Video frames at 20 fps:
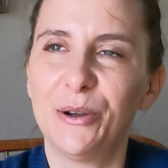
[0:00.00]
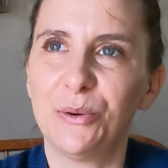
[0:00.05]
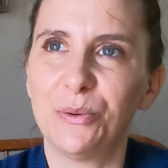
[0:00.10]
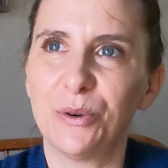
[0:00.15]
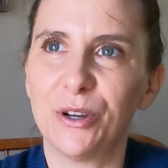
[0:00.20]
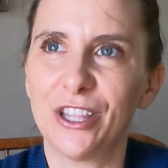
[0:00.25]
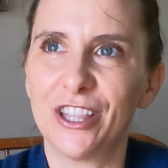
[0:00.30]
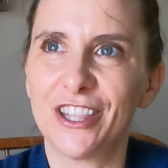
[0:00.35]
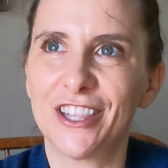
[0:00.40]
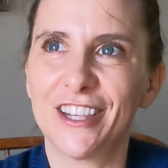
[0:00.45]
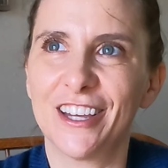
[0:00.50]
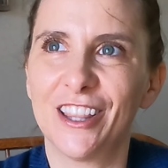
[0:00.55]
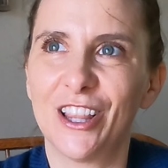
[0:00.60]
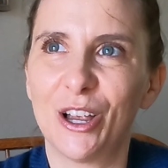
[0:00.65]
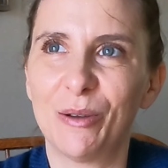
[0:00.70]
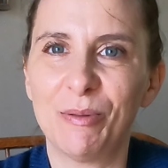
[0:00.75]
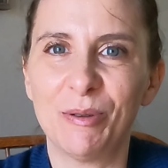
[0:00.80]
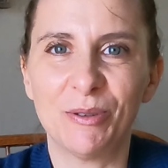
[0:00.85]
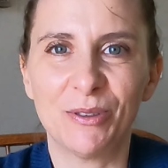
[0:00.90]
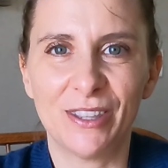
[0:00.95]
which a
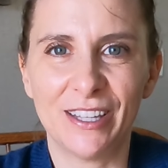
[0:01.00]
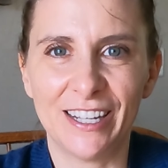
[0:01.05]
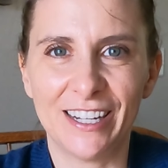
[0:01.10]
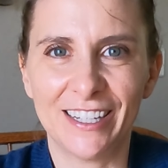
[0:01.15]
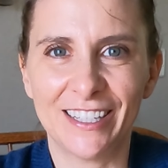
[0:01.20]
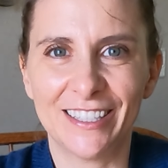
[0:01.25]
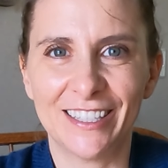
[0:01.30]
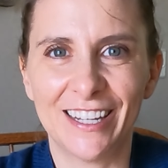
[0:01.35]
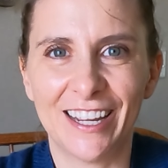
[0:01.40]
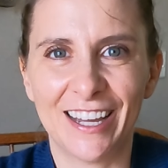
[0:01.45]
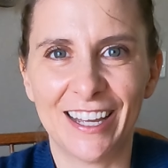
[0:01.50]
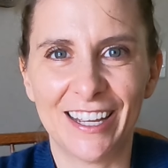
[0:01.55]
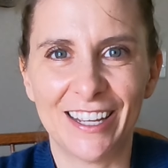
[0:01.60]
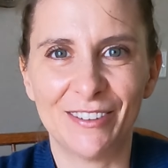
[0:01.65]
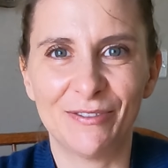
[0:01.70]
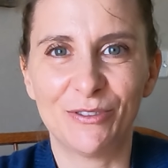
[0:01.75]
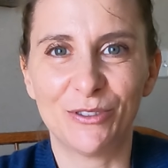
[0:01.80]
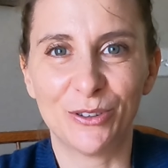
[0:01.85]
lot of people think that